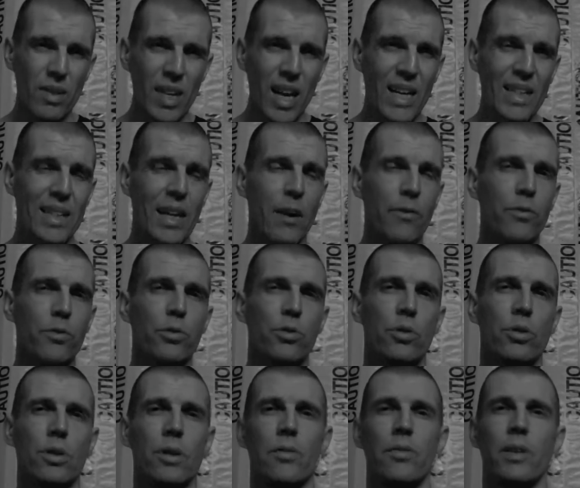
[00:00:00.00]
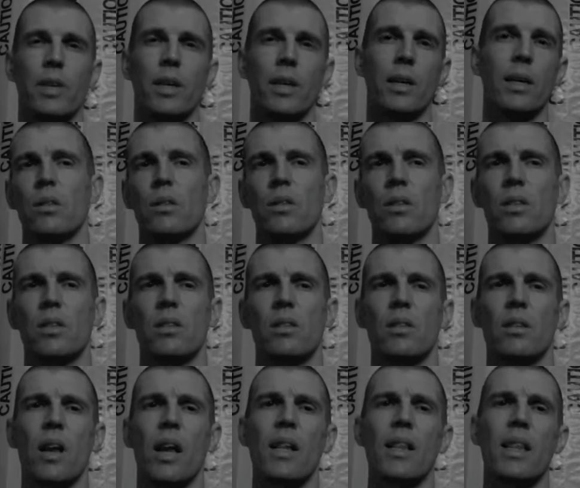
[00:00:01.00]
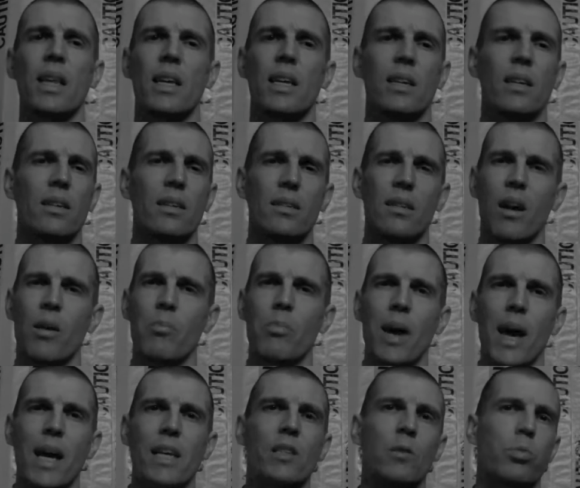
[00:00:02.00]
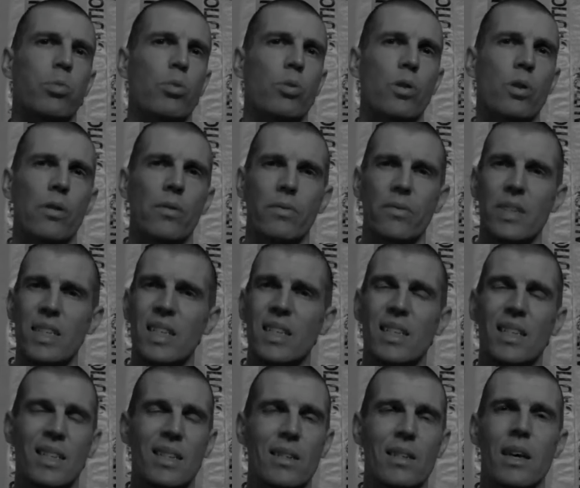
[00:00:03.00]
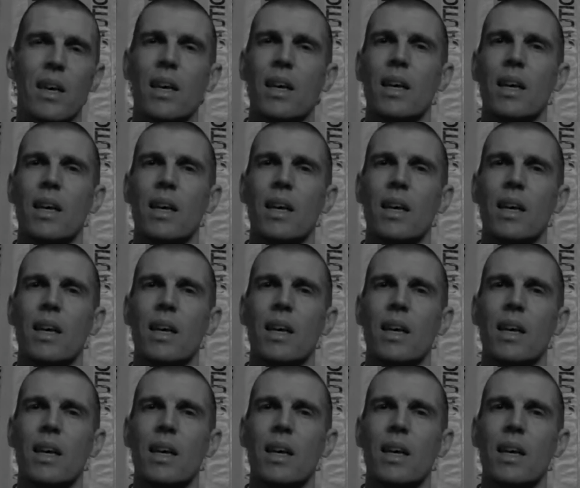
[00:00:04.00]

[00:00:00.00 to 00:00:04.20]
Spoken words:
a TEFL certificate, it's not like a passport or visa.